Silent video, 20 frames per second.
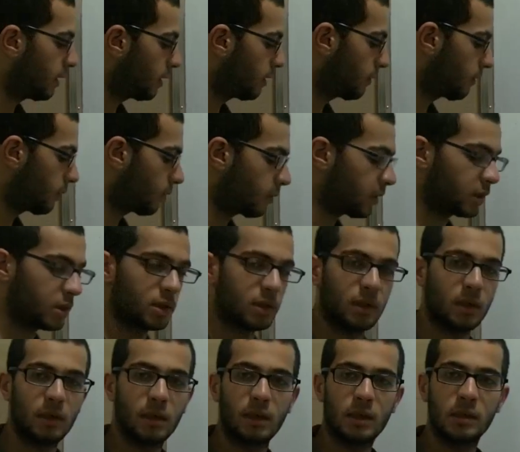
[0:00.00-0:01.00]
thank you for
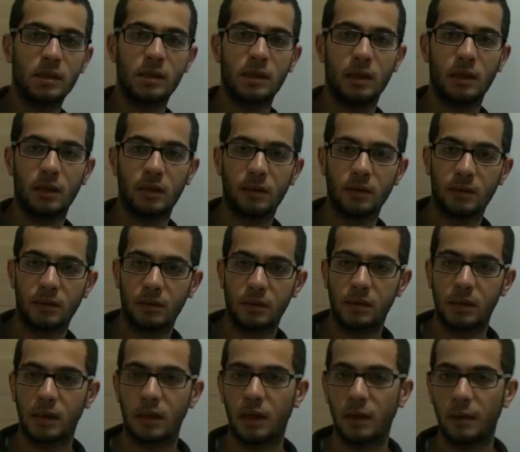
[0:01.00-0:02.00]
watching and see ya.
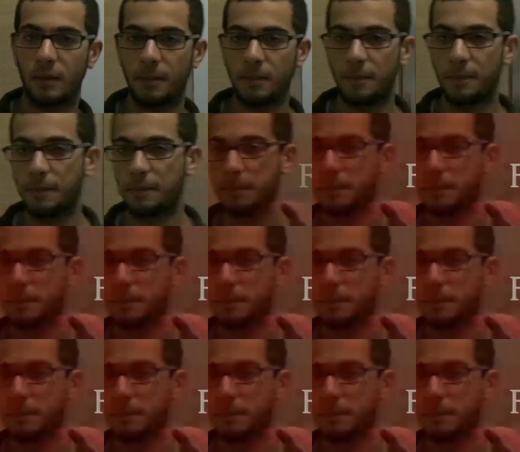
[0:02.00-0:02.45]
Salam.